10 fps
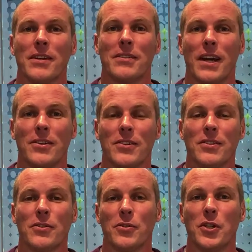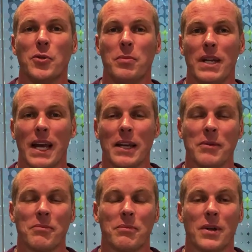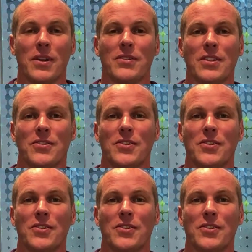Notation, or UPN, because it's